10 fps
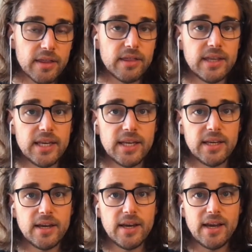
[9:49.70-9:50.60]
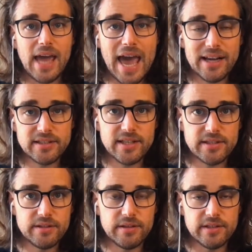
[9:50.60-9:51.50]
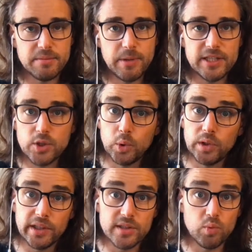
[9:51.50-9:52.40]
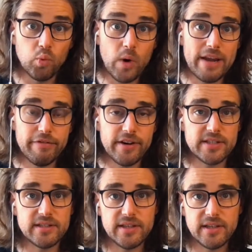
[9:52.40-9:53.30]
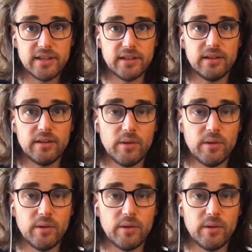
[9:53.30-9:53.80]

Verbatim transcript: The access to the split tool is way faster,